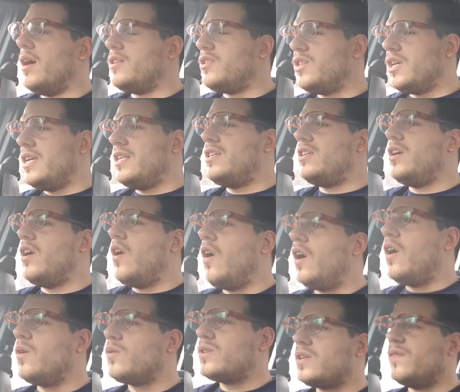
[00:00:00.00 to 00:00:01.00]

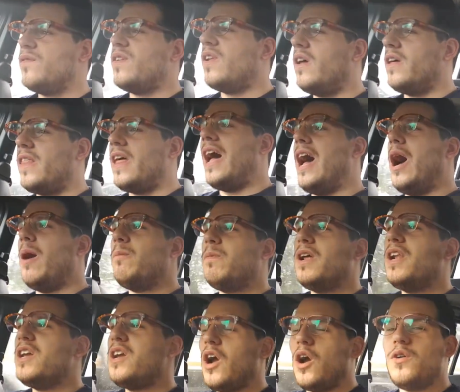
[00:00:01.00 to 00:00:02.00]
GTI or something like that. I'm
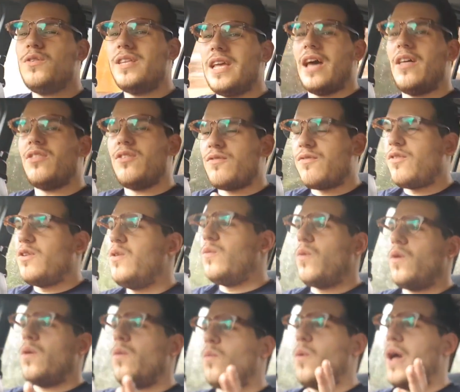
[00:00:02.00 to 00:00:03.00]
going to go down the
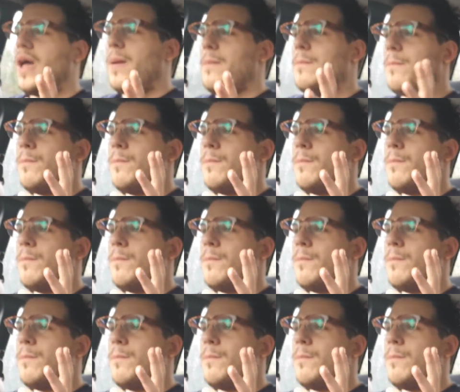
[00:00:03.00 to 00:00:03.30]
route where